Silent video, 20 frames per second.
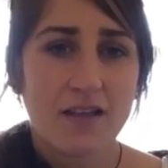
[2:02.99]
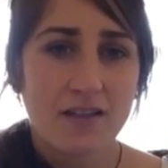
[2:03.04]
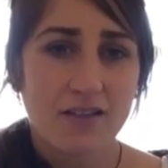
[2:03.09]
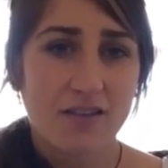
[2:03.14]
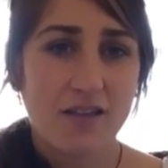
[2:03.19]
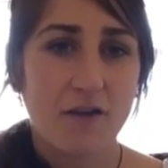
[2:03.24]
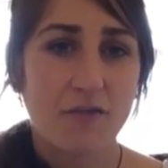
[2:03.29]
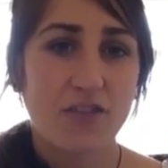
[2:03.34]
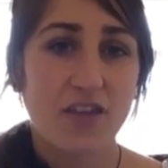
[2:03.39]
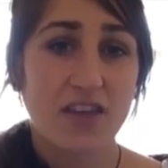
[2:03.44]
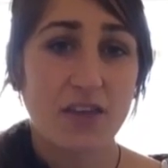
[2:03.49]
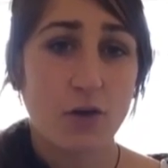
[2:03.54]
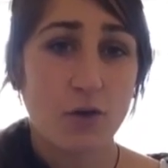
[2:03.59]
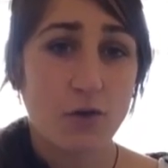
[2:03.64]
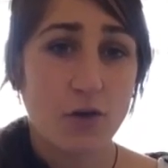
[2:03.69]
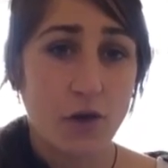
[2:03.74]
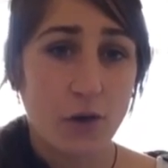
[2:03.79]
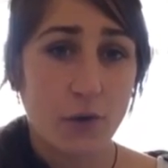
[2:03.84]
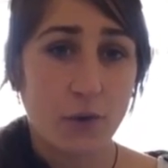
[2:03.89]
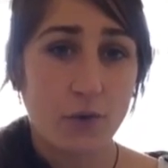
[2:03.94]
stuff that you
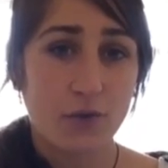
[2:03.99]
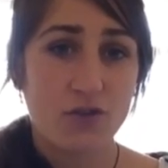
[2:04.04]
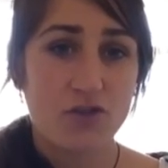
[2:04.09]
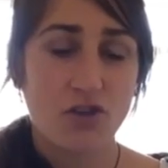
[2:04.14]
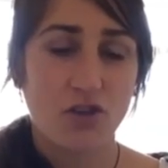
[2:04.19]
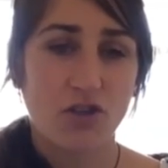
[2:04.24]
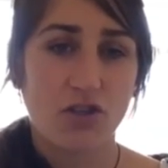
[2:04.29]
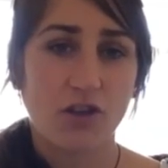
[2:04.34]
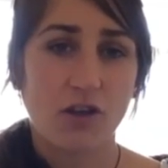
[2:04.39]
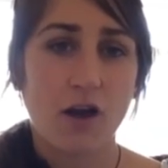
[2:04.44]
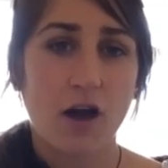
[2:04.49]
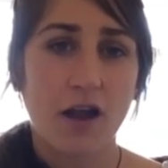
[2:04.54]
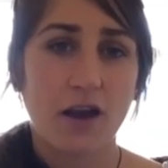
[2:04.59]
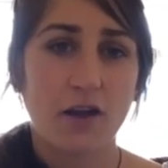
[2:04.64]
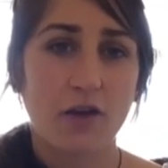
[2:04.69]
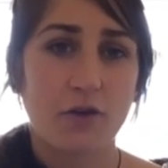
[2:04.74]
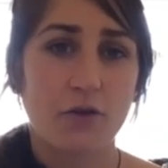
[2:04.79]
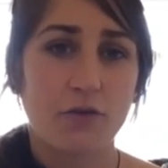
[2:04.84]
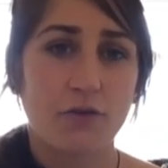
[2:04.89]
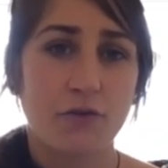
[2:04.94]
use, just to kind
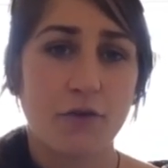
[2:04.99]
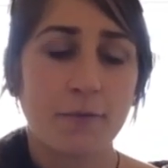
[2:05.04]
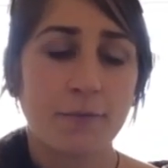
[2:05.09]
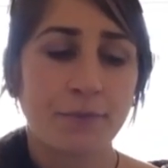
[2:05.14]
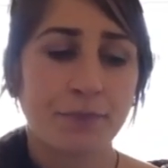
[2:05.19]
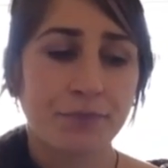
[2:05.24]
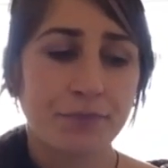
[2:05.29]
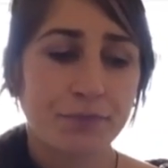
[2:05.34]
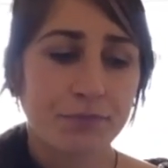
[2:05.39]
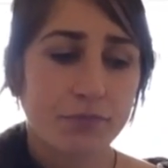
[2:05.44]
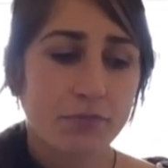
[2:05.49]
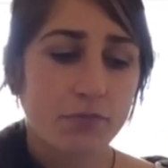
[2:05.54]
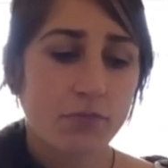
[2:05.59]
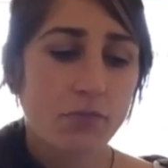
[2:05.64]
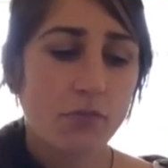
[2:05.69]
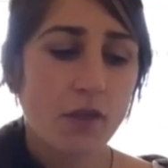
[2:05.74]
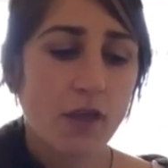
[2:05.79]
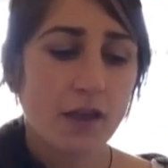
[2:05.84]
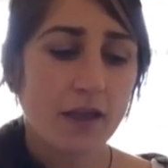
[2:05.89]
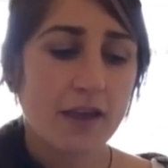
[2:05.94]

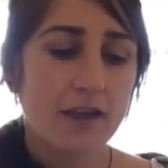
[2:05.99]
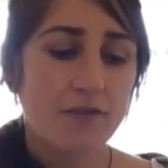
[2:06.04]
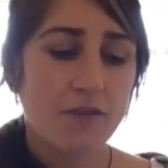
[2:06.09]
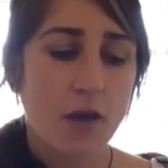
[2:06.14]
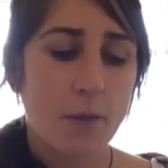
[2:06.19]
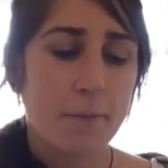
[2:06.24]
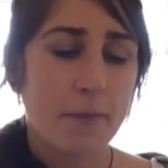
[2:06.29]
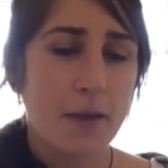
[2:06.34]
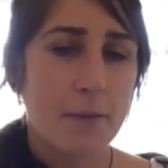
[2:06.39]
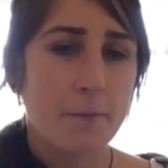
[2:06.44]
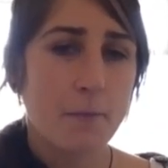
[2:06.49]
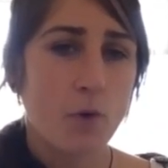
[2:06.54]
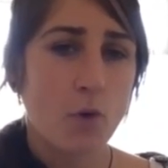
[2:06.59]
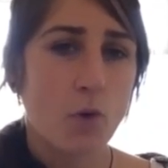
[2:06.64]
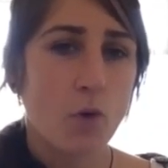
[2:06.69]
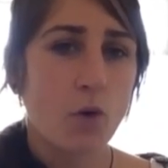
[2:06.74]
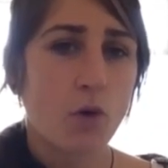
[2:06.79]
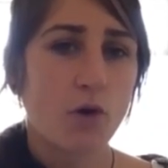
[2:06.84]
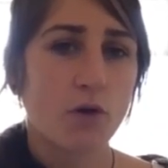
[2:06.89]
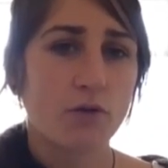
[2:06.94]
of give it a bit
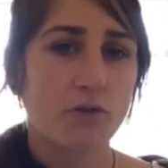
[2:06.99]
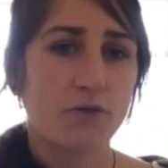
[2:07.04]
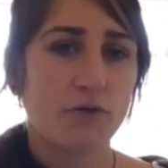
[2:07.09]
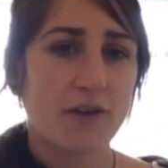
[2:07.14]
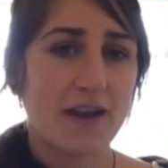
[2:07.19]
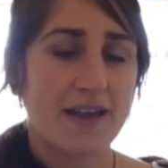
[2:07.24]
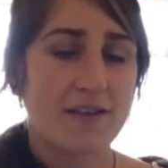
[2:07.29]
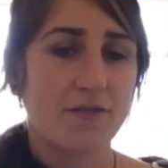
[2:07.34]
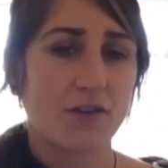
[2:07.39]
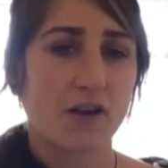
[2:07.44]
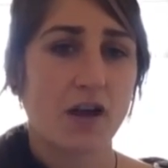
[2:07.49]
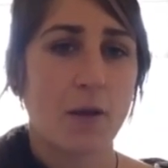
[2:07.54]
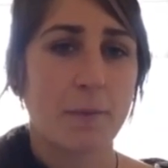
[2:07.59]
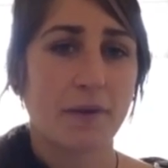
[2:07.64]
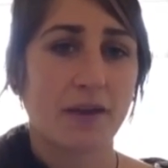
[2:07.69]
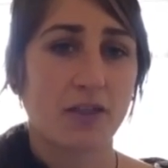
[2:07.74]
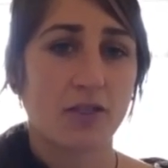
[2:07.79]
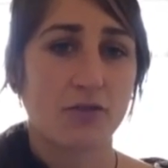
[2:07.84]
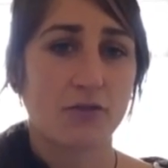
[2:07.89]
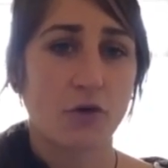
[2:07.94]
more flavour
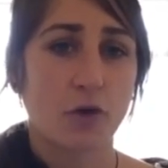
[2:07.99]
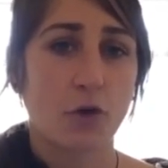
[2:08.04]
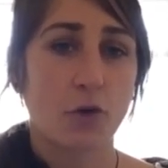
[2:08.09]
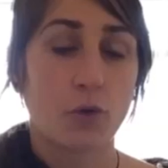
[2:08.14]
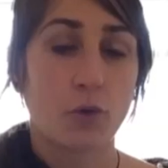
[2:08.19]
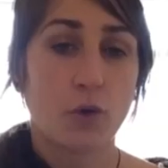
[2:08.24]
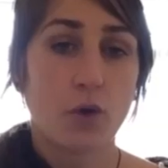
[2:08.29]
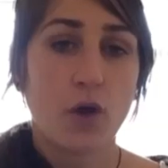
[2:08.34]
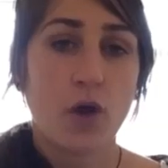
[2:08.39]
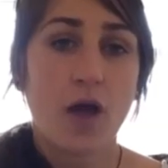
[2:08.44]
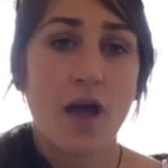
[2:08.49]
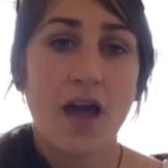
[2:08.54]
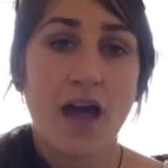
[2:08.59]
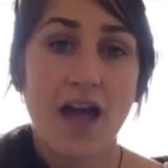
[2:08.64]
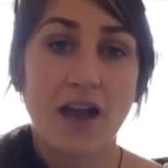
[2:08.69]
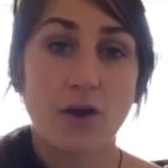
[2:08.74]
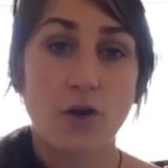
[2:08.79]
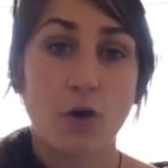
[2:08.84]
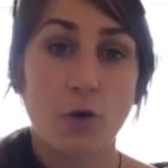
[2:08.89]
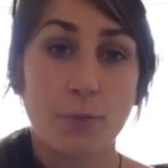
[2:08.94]
coming through
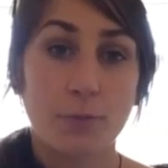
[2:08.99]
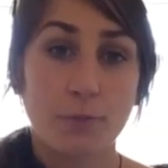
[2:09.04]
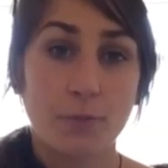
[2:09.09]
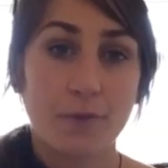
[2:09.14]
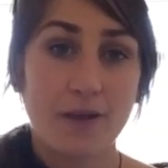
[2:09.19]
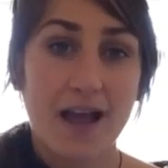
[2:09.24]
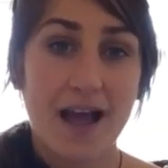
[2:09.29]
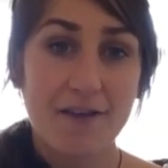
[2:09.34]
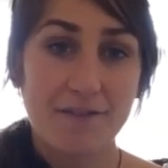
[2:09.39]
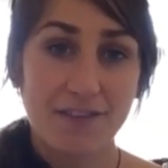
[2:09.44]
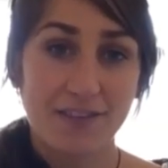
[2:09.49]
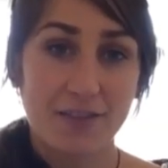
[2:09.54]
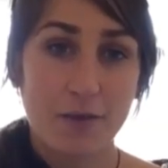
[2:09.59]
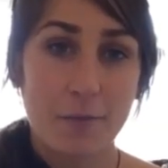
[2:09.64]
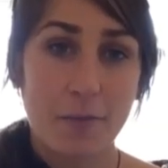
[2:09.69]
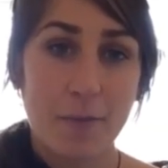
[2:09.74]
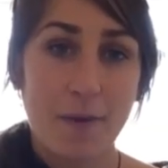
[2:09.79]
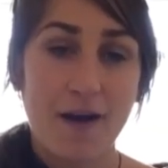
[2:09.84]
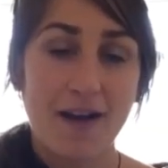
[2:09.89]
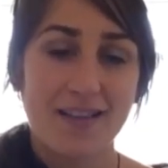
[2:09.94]
and not having the
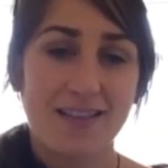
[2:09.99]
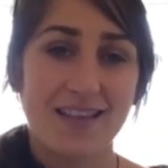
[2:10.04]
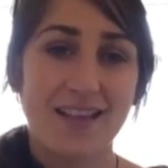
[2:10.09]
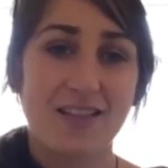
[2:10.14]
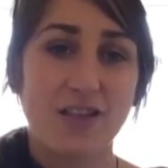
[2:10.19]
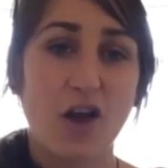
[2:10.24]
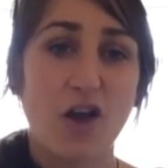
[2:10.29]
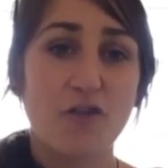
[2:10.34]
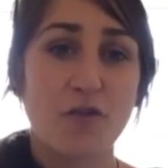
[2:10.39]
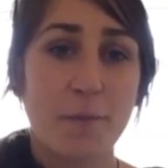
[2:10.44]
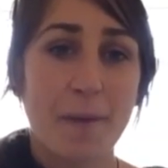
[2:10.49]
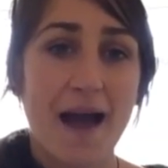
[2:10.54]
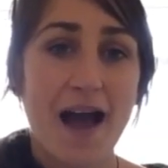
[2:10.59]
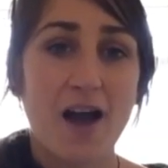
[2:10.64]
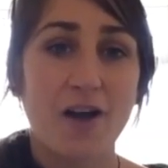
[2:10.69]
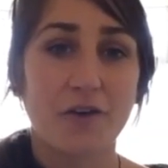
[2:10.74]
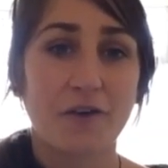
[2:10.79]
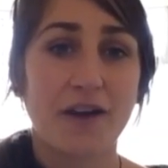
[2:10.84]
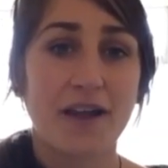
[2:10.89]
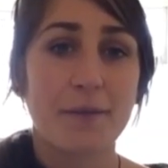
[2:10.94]
papaya seeds
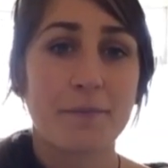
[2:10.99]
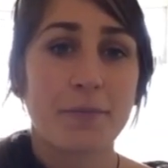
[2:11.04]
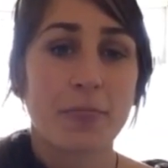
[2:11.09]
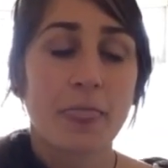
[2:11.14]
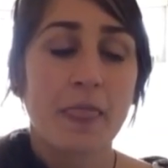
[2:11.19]
overpower it.